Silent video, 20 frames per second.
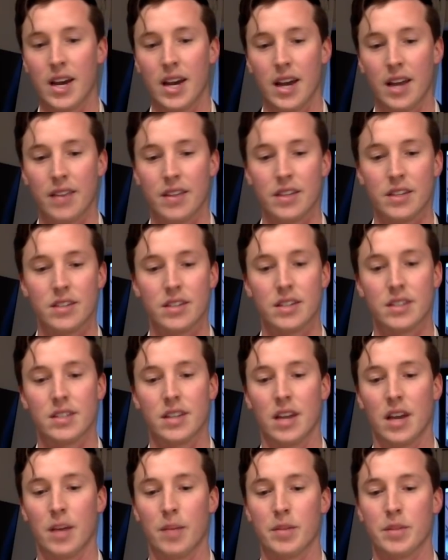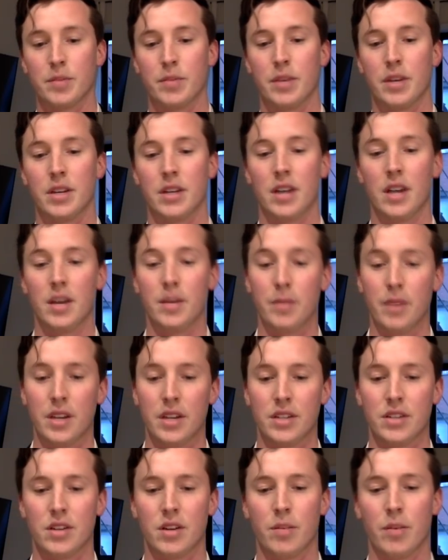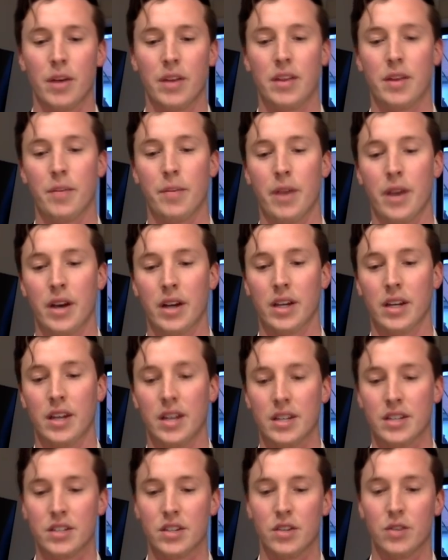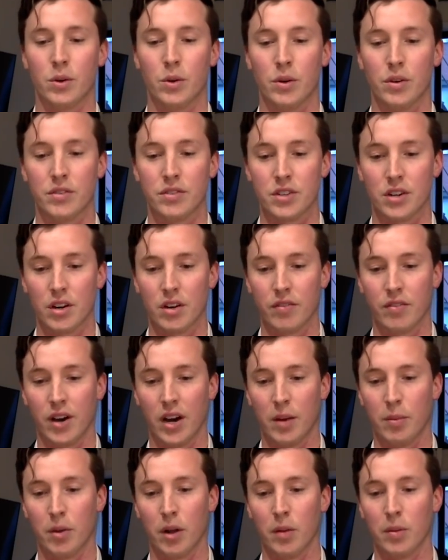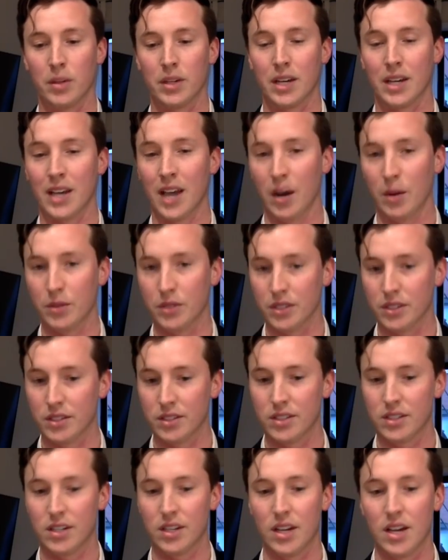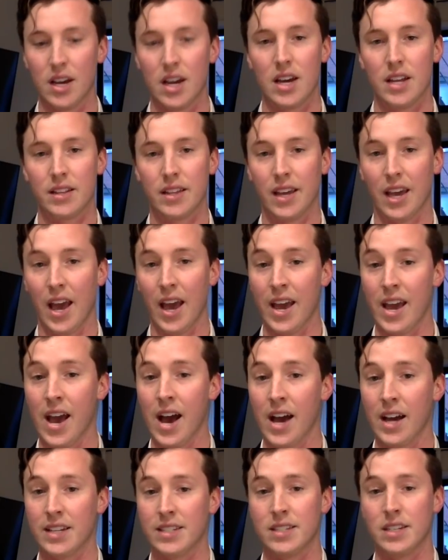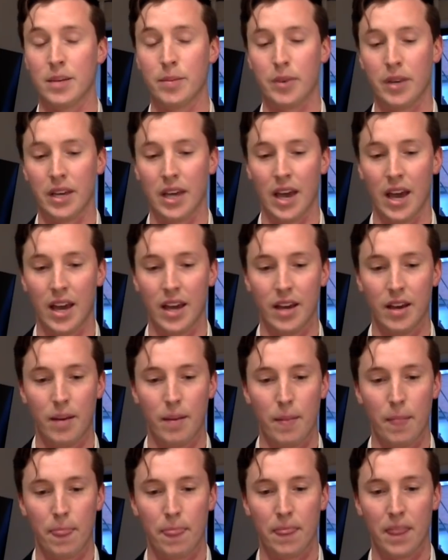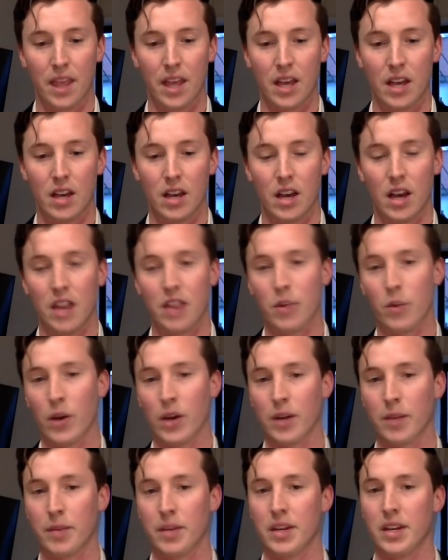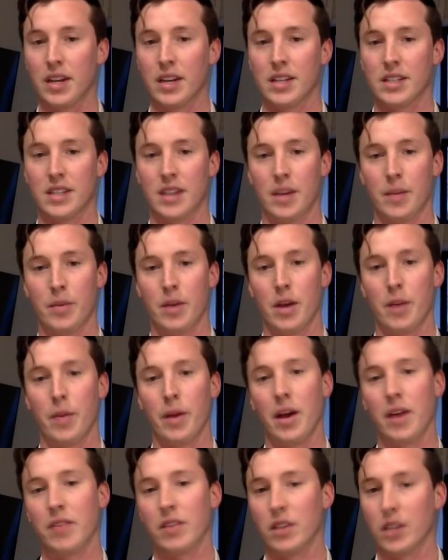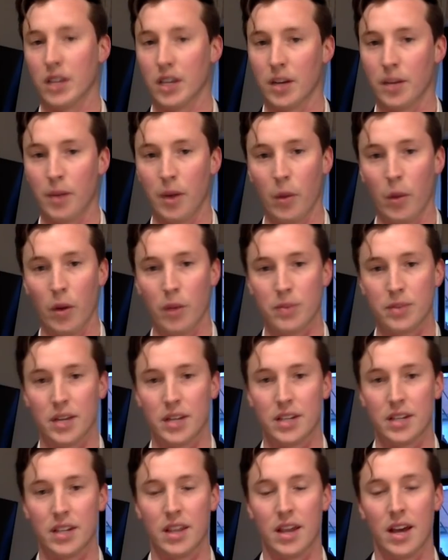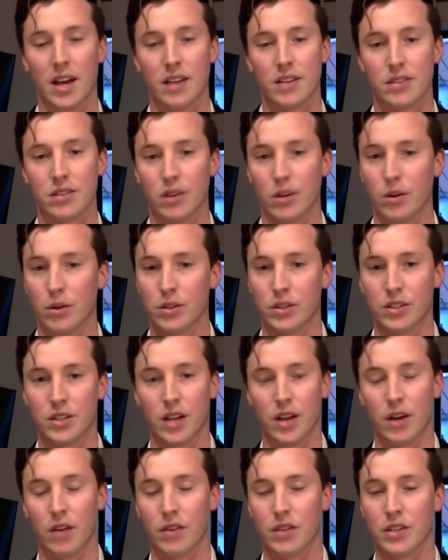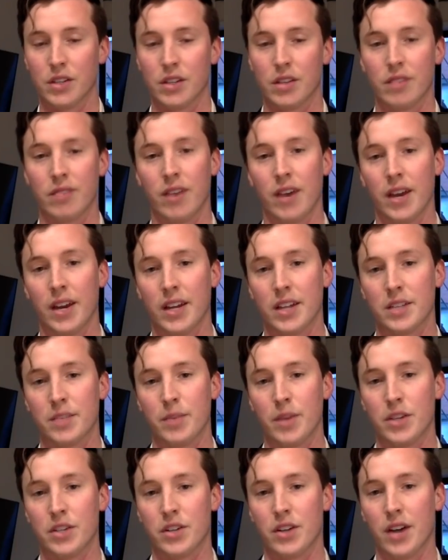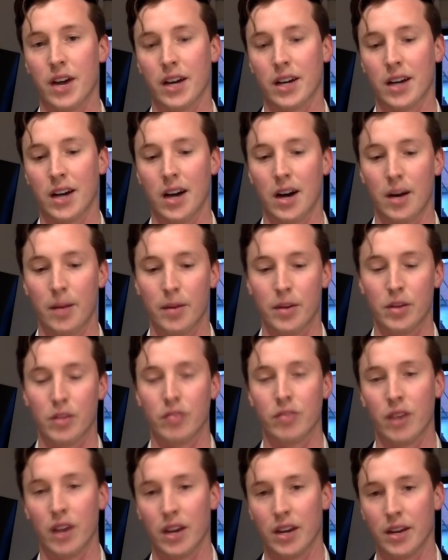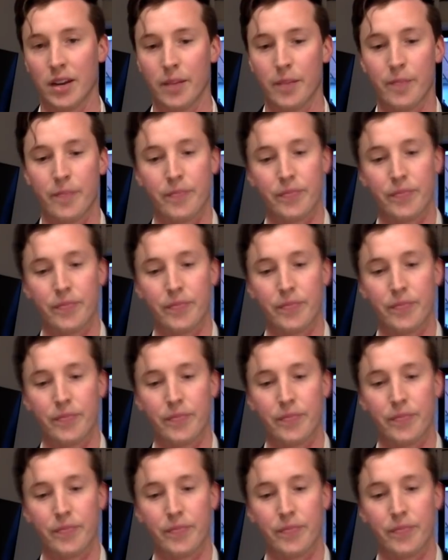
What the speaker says: And this exam is administered by the American Institute of Certified Public Accountants, the AICPA. And the recommended exam prep, I have a link on my website to that, so just head over to thefinancemajor.com and you'll find it.